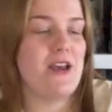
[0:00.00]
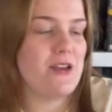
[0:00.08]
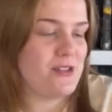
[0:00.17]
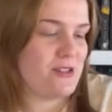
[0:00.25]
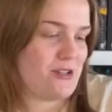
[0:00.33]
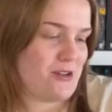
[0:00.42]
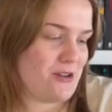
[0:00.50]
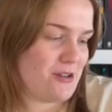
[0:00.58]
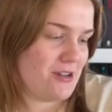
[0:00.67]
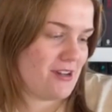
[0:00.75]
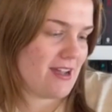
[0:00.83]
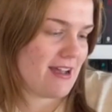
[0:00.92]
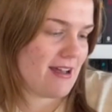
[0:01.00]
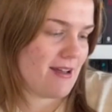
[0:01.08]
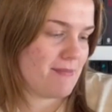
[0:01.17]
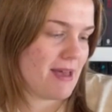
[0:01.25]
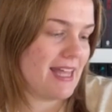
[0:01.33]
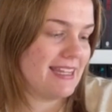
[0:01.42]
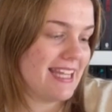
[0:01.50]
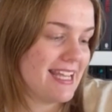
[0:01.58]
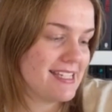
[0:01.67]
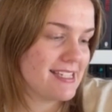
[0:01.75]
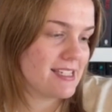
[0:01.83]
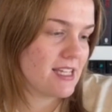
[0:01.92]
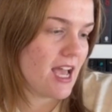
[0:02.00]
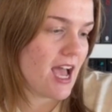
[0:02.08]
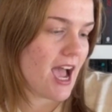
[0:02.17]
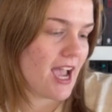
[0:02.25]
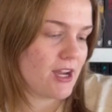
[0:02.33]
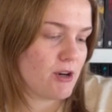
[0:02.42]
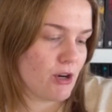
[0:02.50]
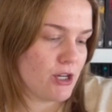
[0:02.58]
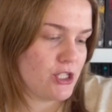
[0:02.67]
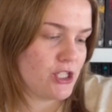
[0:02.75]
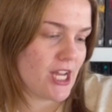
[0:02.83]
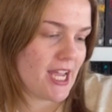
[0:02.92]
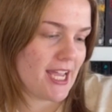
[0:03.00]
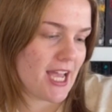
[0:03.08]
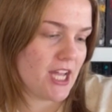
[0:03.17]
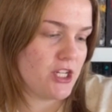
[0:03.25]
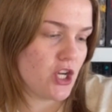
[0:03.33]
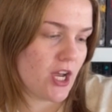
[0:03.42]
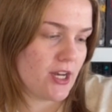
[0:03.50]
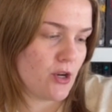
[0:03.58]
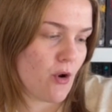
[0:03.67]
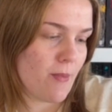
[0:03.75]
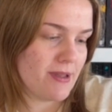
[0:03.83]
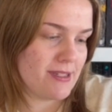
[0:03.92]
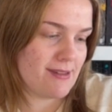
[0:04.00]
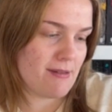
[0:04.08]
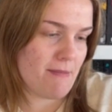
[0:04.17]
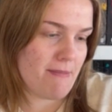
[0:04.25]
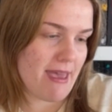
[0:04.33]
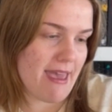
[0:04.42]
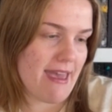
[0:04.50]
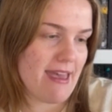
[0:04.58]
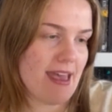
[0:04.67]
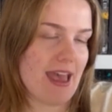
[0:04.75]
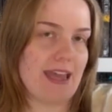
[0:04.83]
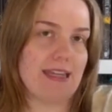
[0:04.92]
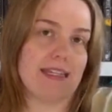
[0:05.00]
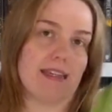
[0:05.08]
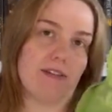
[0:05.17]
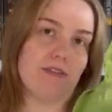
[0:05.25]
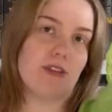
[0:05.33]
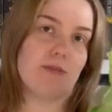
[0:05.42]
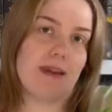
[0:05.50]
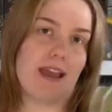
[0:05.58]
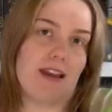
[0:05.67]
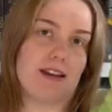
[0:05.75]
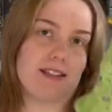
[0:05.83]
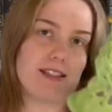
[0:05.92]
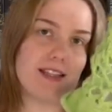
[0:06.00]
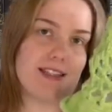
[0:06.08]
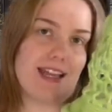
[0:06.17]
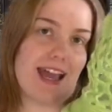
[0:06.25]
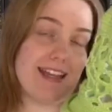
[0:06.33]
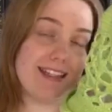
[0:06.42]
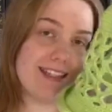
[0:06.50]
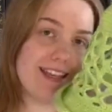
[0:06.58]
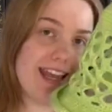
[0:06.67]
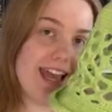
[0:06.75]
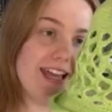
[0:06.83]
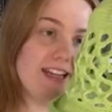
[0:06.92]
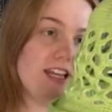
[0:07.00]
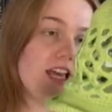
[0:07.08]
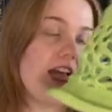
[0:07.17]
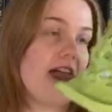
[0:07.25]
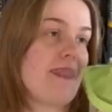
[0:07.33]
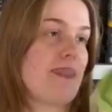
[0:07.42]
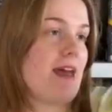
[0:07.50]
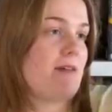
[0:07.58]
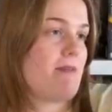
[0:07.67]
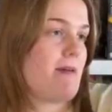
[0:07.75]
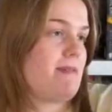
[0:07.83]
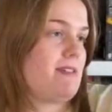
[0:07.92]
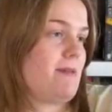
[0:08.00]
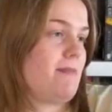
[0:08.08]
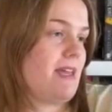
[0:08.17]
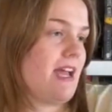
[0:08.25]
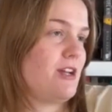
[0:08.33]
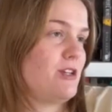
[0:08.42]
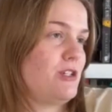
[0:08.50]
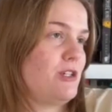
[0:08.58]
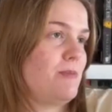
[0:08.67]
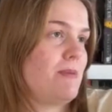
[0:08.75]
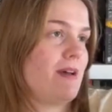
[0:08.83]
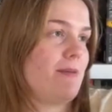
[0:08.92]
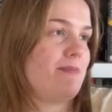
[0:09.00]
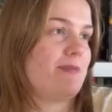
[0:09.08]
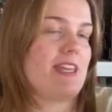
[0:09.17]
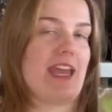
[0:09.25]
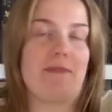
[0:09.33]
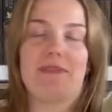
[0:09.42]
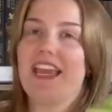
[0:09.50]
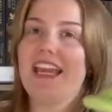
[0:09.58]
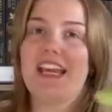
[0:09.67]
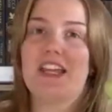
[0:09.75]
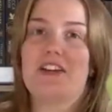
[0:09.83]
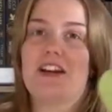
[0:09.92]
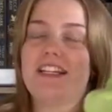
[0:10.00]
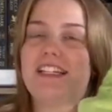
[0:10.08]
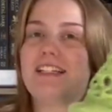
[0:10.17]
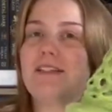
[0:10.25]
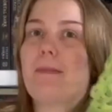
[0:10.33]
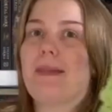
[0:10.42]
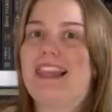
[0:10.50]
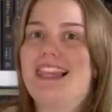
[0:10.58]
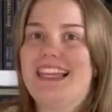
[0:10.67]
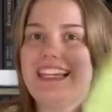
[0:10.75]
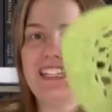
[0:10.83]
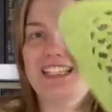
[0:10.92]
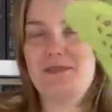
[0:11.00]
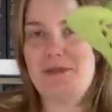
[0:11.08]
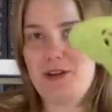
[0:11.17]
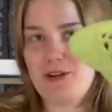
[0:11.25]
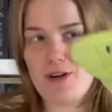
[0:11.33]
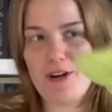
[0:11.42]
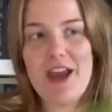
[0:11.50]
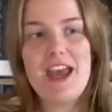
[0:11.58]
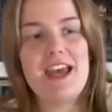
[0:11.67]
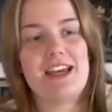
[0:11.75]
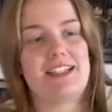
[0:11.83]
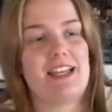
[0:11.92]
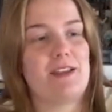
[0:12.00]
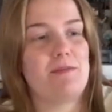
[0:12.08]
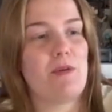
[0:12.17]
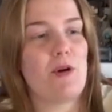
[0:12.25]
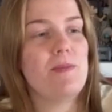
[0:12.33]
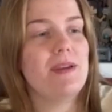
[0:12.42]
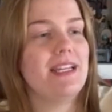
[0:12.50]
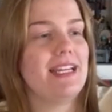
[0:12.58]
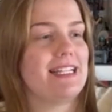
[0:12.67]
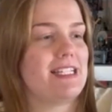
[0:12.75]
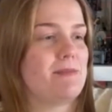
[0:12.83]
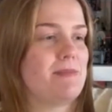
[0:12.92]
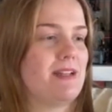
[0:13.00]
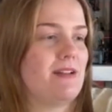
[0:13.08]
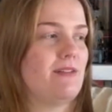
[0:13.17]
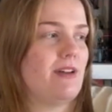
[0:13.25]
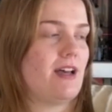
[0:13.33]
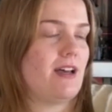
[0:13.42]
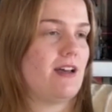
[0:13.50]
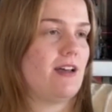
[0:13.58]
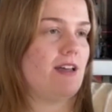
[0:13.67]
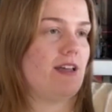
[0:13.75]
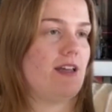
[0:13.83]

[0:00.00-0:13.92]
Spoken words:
So unless I crochet a ginormous bear and give the bear a sun hat, that might be something I could do. But yeah, any other ideas, please let me know, because at the moment it's a bit of a